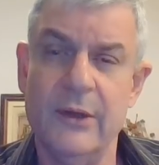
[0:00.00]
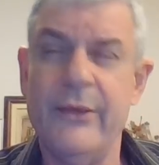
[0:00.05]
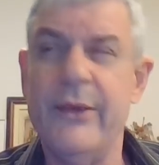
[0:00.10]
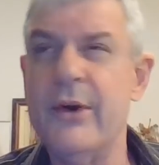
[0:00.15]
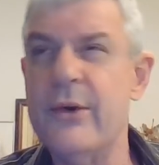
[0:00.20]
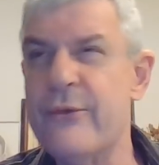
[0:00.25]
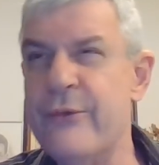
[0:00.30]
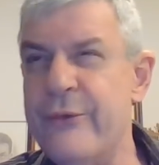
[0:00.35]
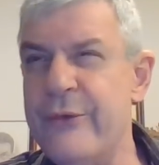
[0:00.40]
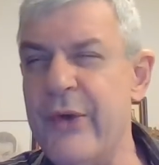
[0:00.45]

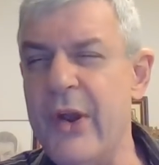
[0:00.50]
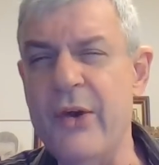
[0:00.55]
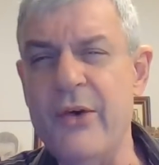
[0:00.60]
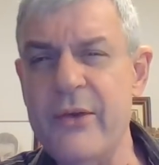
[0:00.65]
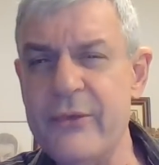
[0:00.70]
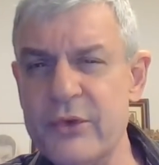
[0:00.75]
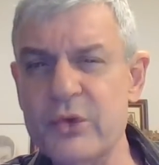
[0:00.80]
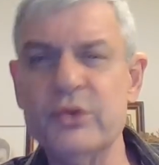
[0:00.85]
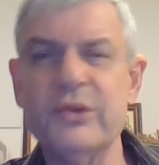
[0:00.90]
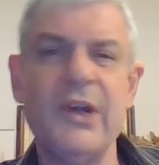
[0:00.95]
There are
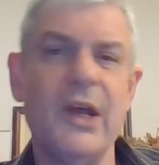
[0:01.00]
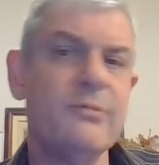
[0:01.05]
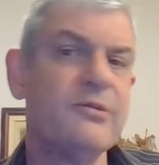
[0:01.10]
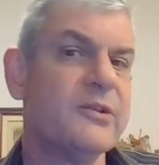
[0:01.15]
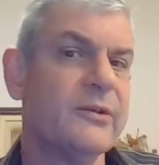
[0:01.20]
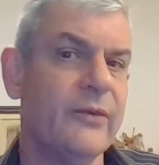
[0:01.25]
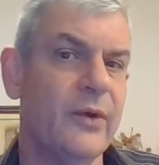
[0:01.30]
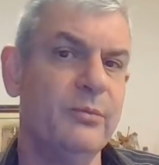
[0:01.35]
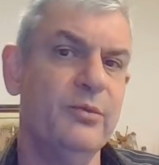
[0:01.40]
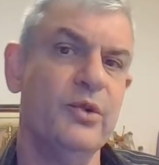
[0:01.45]
very few
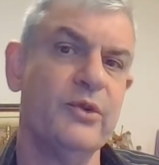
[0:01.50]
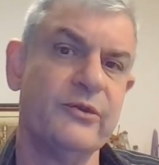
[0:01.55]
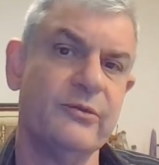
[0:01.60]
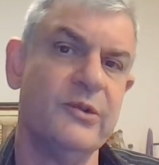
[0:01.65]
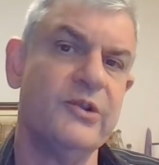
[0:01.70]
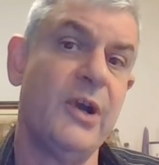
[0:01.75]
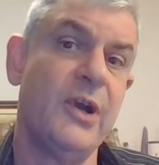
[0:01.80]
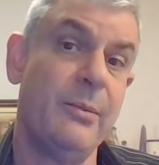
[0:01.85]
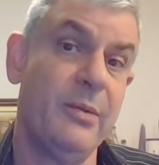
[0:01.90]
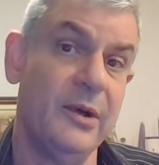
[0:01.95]
types of abuse
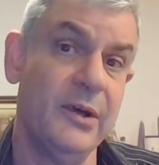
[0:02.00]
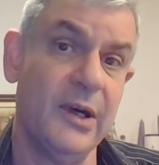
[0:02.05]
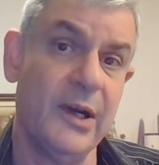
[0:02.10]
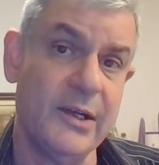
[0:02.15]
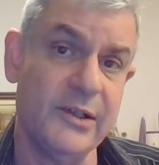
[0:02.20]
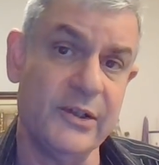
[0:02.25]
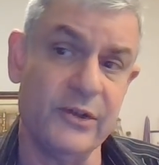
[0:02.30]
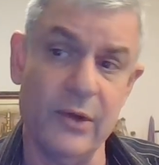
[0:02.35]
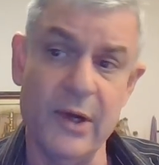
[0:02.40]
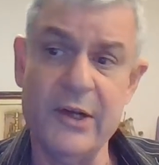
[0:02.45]
which happen in
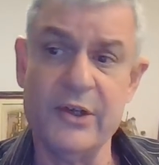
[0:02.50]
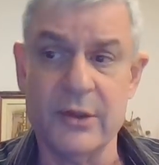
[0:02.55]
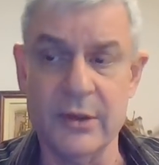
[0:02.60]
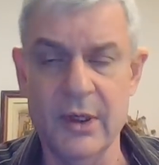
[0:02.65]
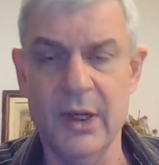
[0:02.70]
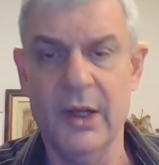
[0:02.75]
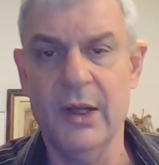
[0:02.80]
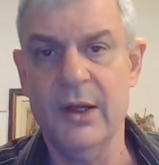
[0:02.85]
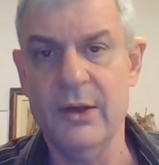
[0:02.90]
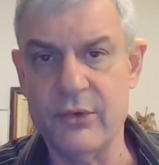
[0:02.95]

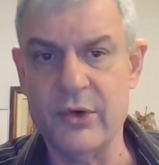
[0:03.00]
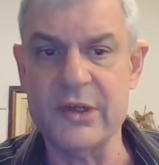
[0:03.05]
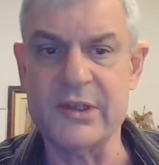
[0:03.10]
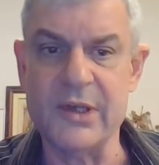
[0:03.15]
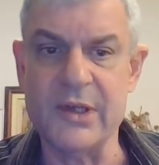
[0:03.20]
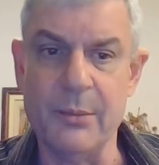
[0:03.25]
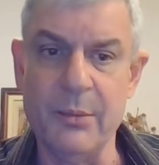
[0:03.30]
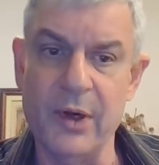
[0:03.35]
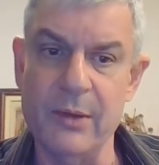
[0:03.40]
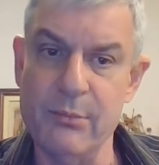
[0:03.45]
isolation, for
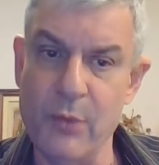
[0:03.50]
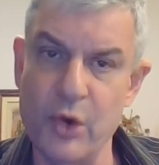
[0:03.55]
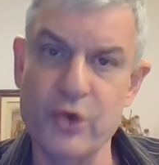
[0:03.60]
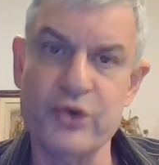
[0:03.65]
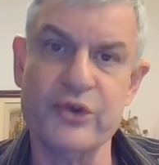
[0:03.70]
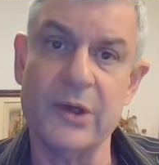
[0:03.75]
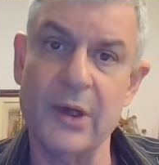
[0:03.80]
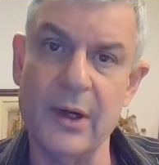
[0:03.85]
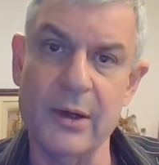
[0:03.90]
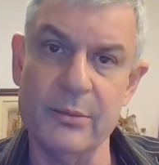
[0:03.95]
example,
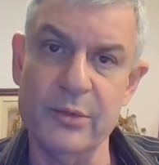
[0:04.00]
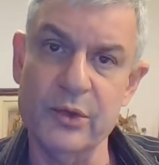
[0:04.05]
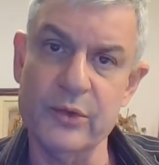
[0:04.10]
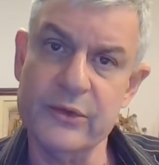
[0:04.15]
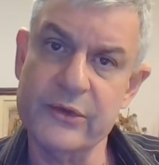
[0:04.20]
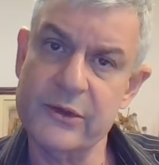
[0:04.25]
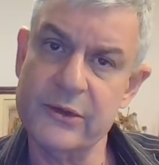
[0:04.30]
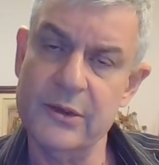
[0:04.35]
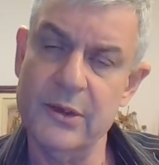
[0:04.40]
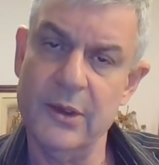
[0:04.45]
emotional
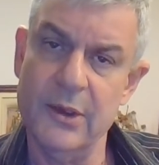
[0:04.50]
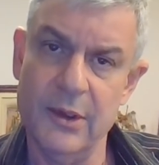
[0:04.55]
abuse,